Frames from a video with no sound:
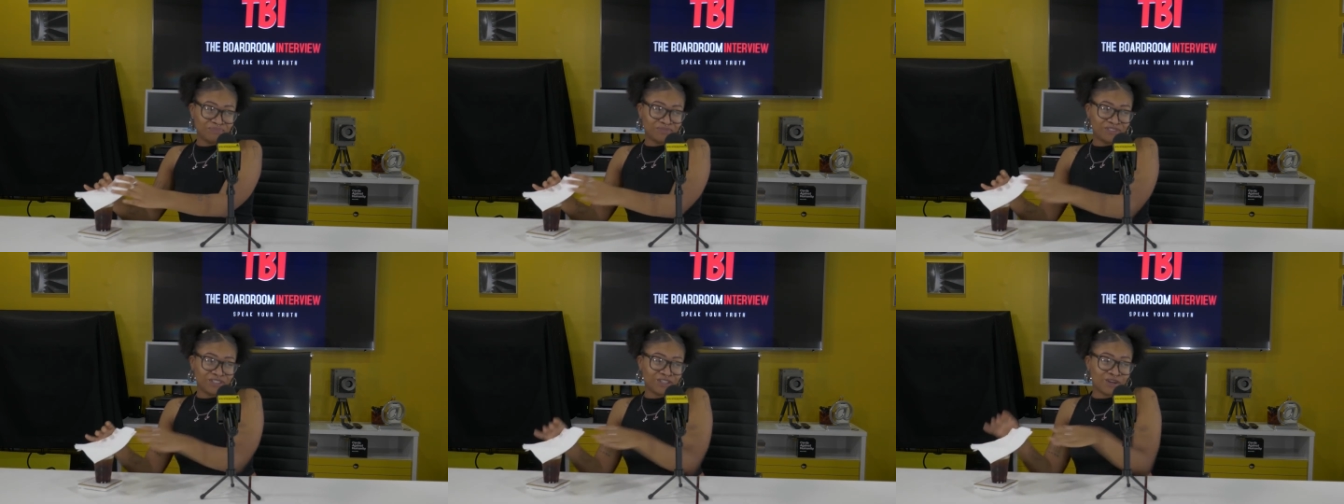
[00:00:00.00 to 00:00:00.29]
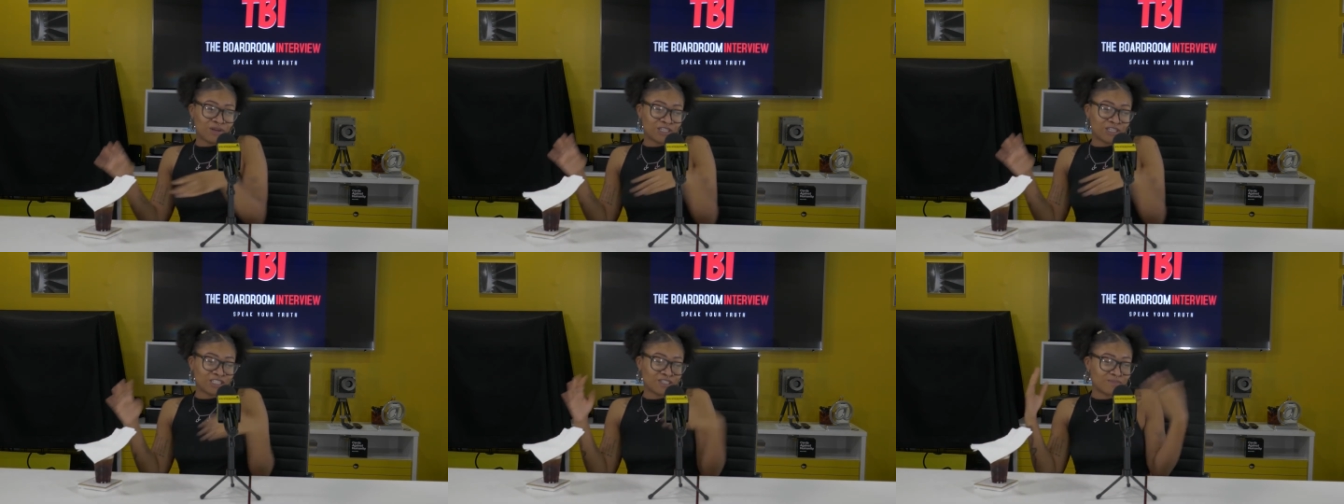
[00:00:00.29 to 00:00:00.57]
You
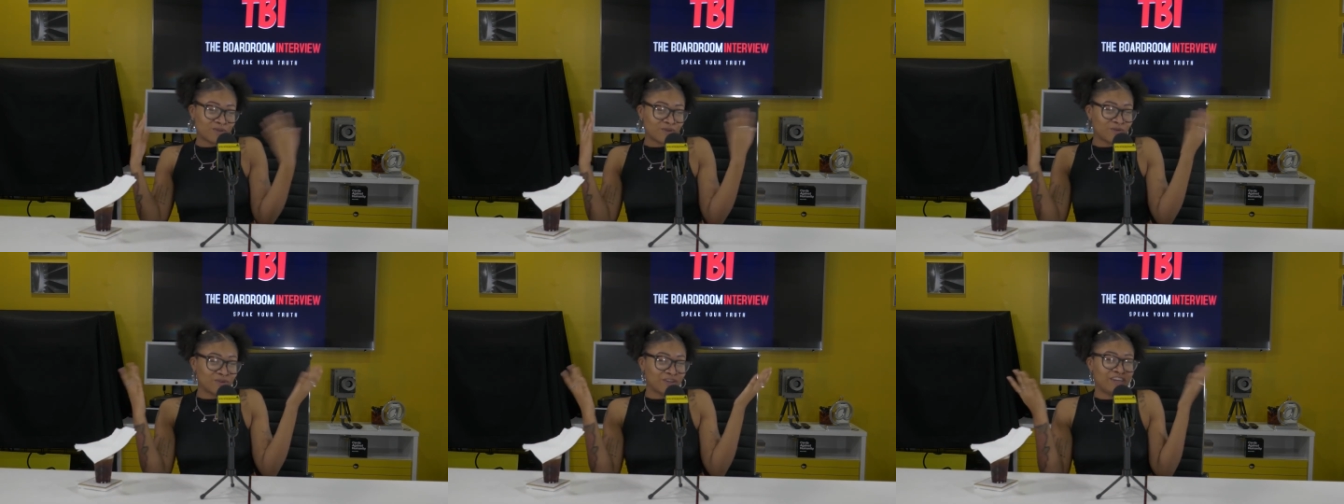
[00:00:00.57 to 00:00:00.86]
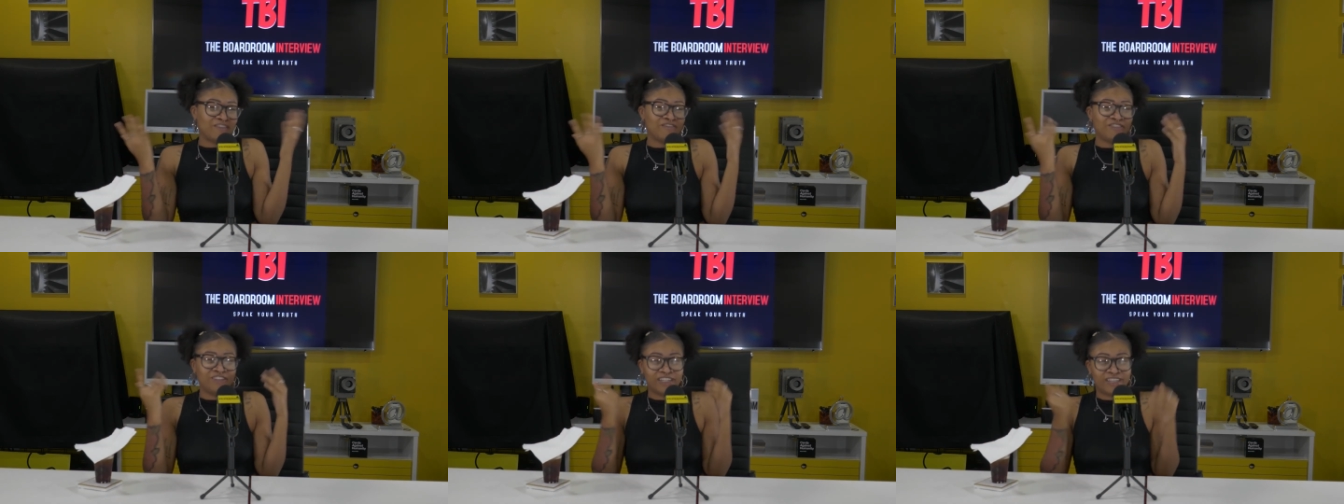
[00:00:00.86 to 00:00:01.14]
know, I smoke
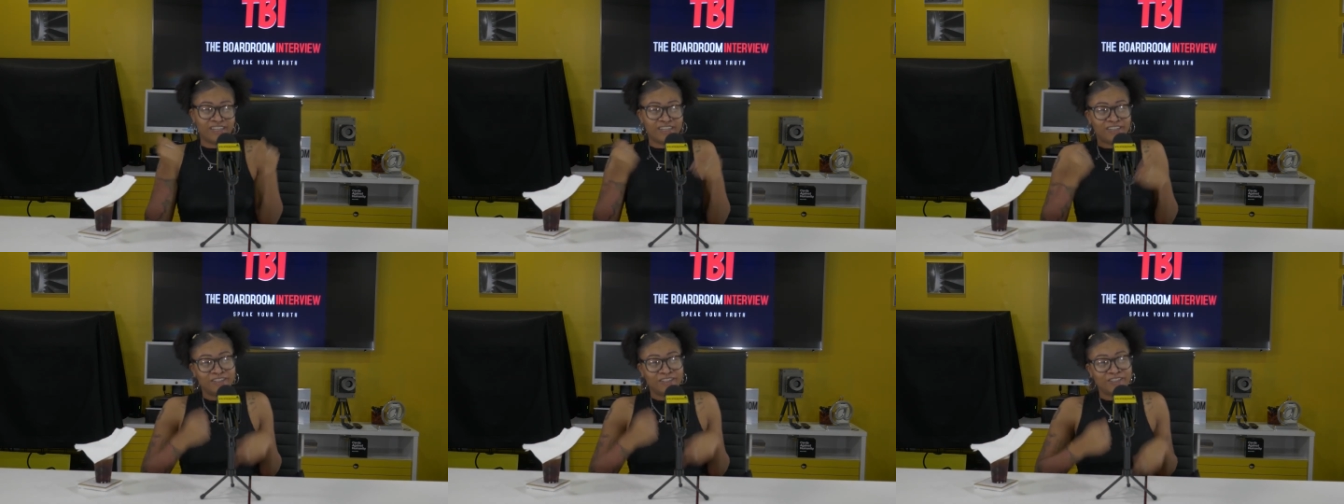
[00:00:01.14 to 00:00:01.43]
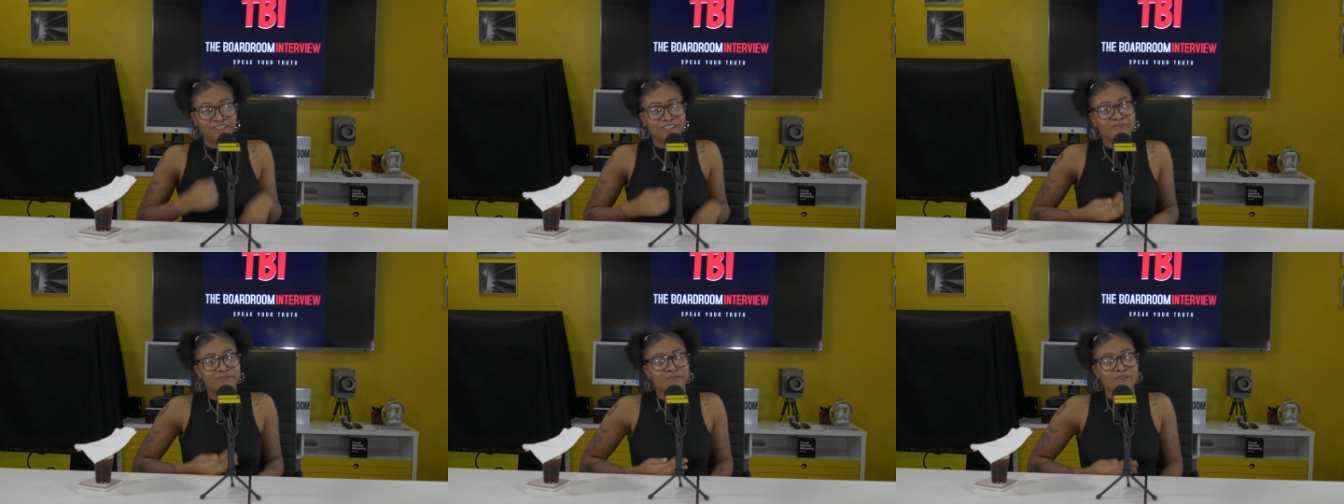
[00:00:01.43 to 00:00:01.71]
every day.
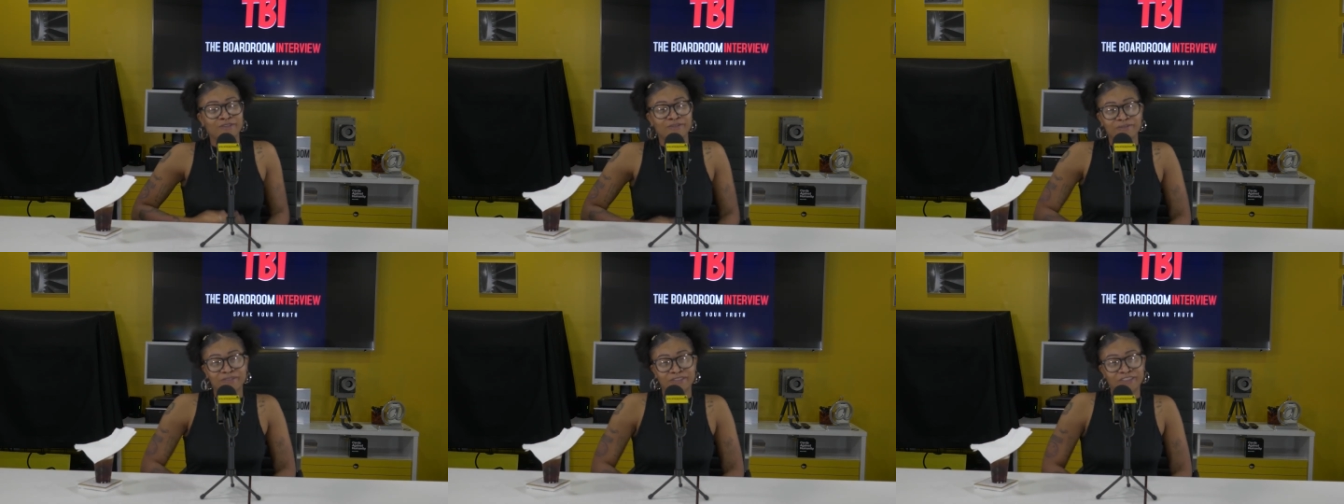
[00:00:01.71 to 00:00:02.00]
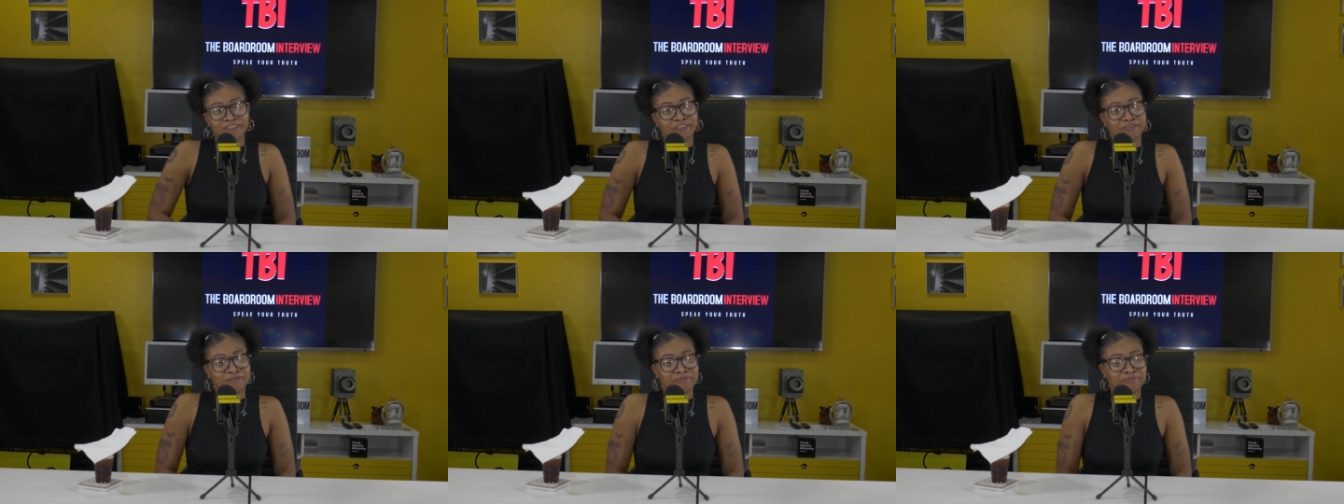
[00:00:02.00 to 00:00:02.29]
So.
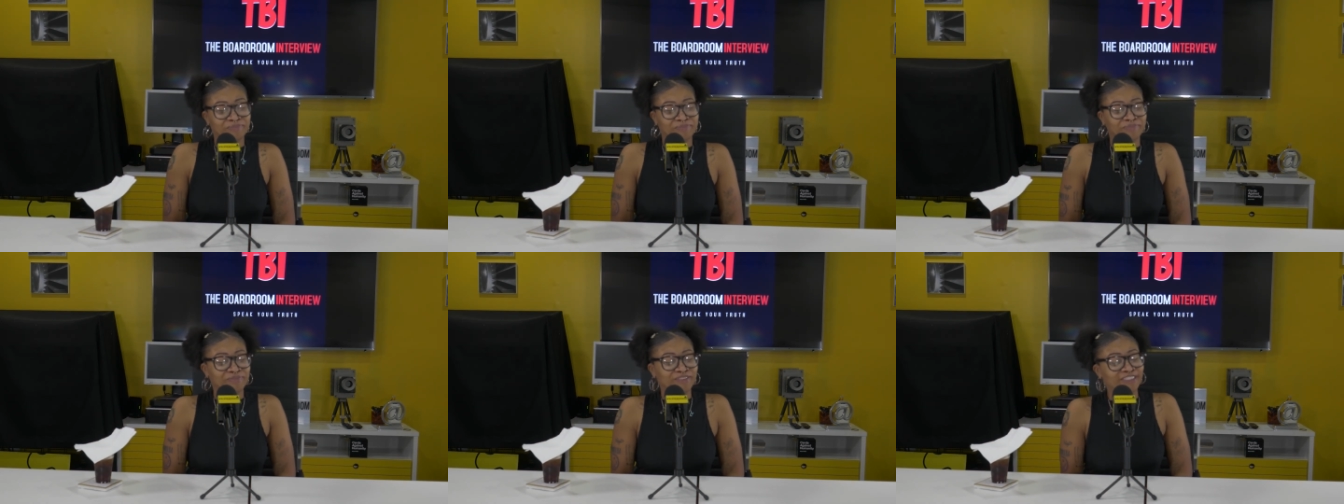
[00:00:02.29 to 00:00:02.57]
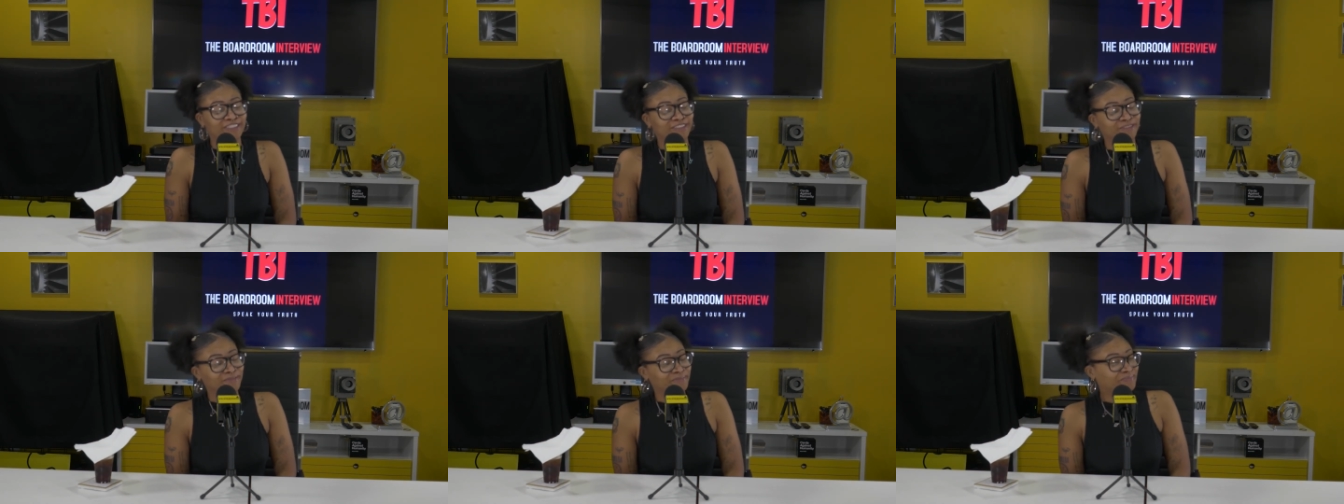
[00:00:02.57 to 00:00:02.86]

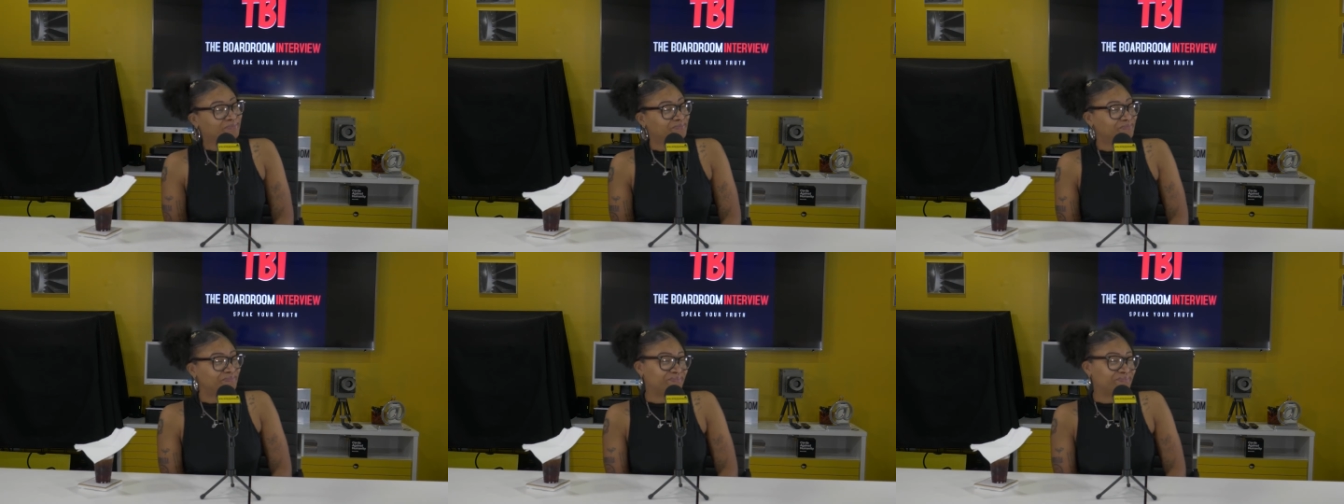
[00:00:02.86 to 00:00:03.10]
What